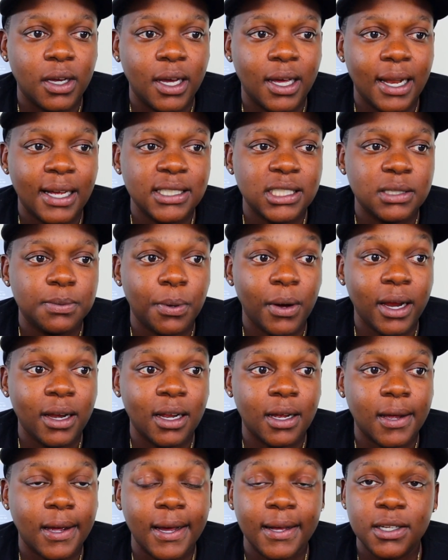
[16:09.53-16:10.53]
And I just pray
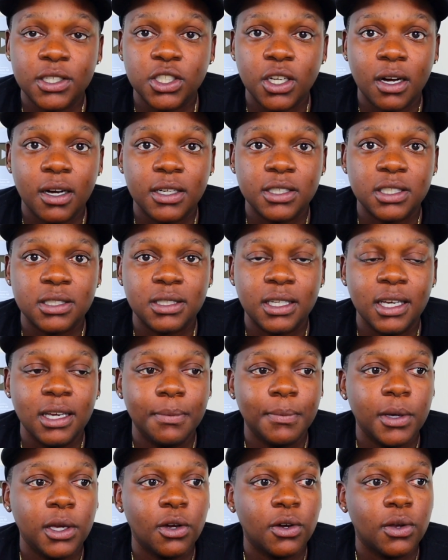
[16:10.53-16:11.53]
to God that y'all could just
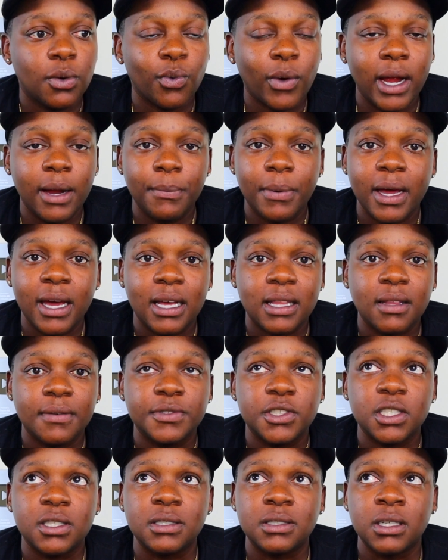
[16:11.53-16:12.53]
keep me on the right path
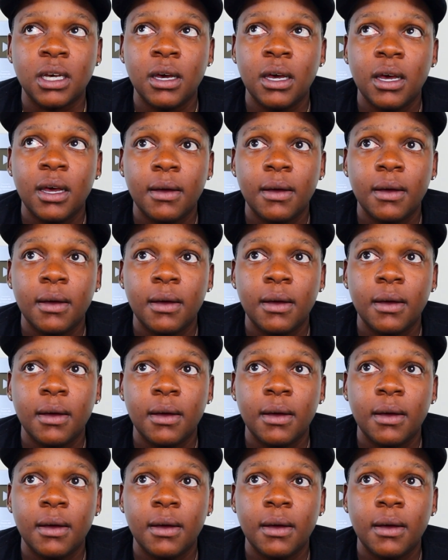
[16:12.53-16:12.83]
of just